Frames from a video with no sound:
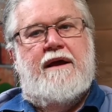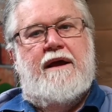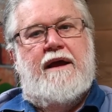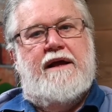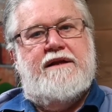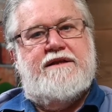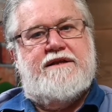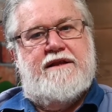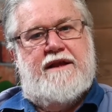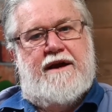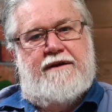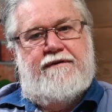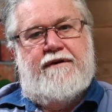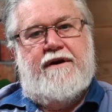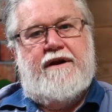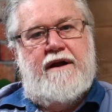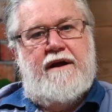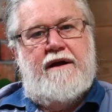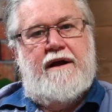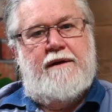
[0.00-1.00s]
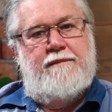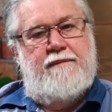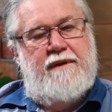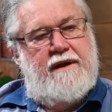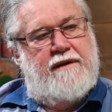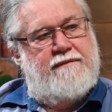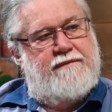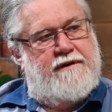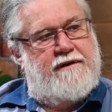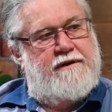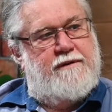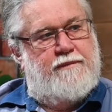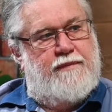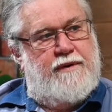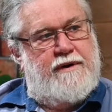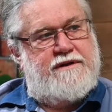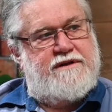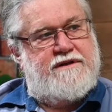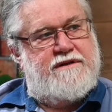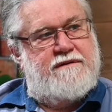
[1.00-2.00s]
And South Africa had been given to the
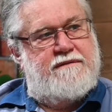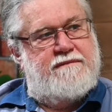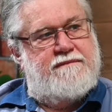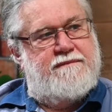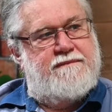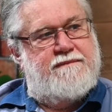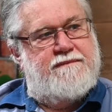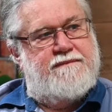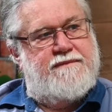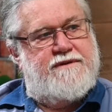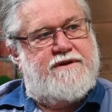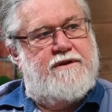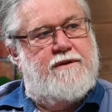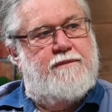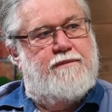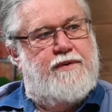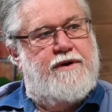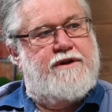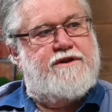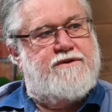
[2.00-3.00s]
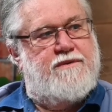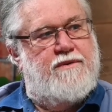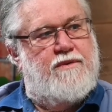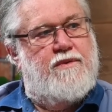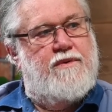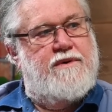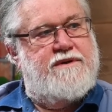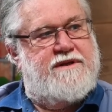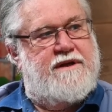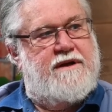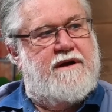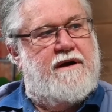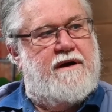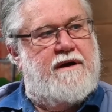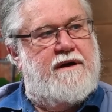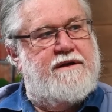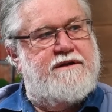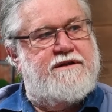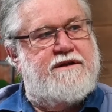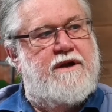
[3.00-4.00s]
Brits. So the Brits were always the
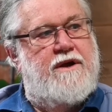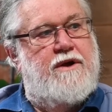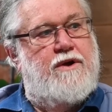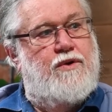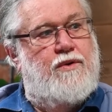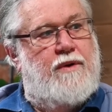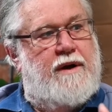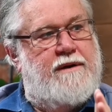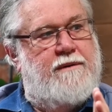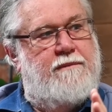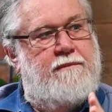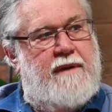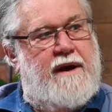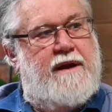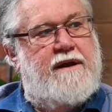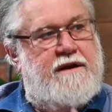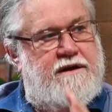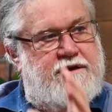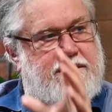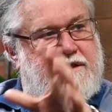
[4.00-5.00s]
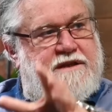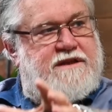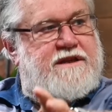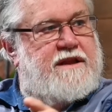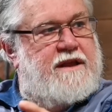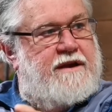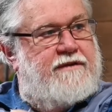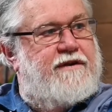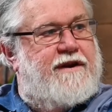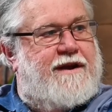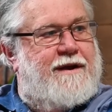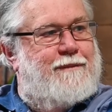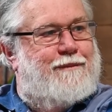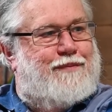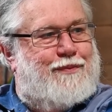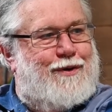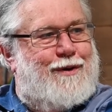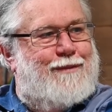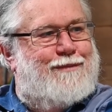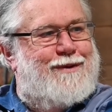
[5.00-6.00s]
guys who had to manage the South African
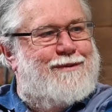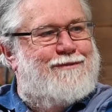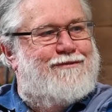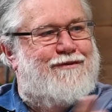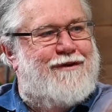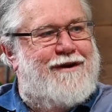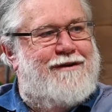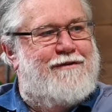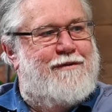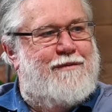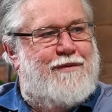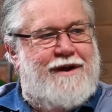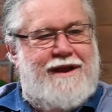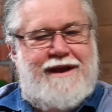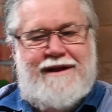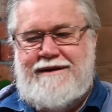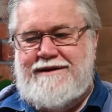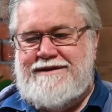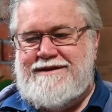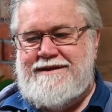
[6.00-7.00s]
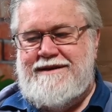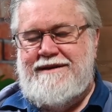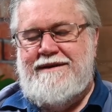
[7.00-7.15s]
problem for everybody else.